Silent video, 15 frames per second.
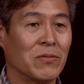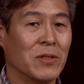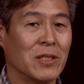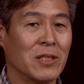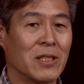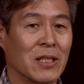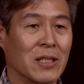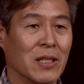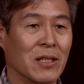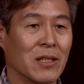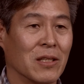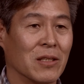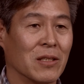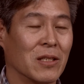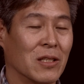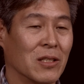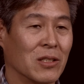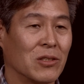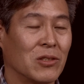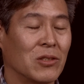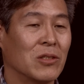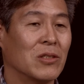coffees and then
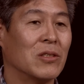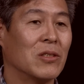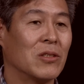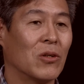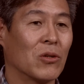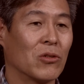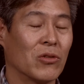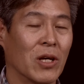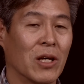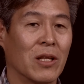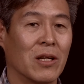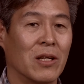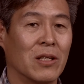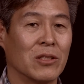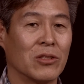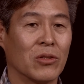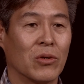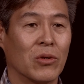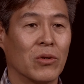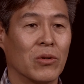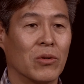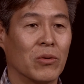talk together.
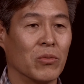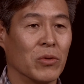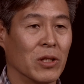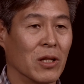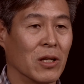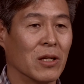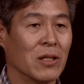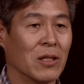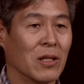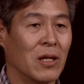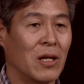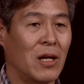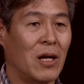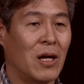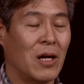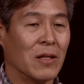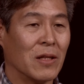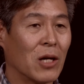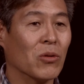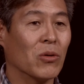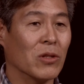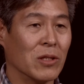So we learn
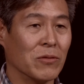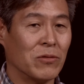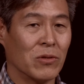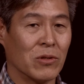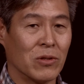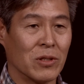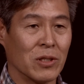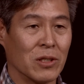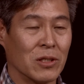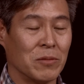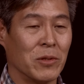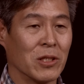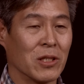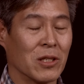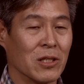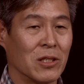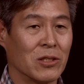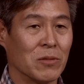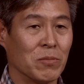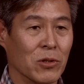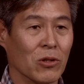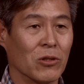not only for American
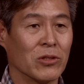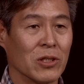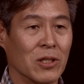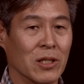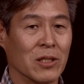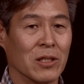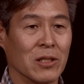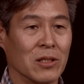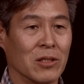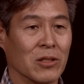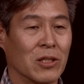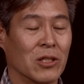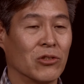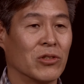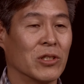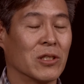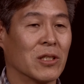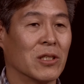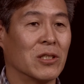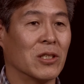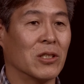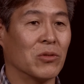culture, but also other countries'
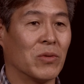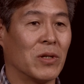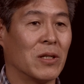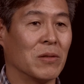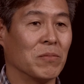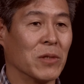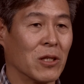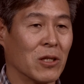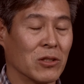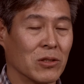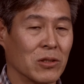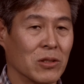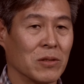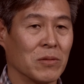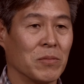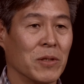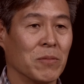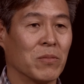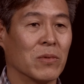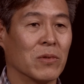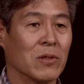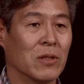culture as well, because
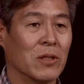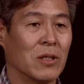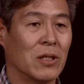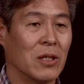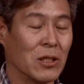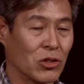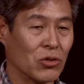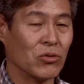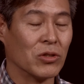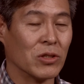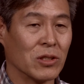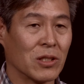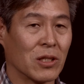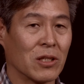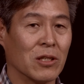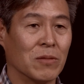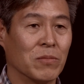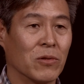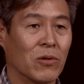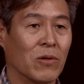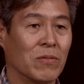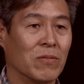people, students that
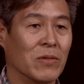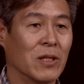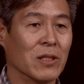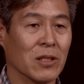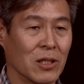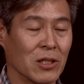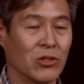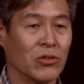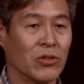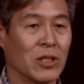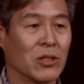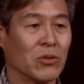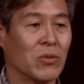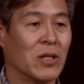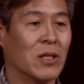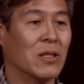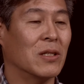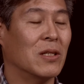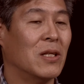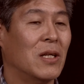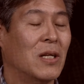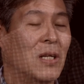come from other countries as
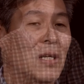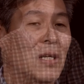well.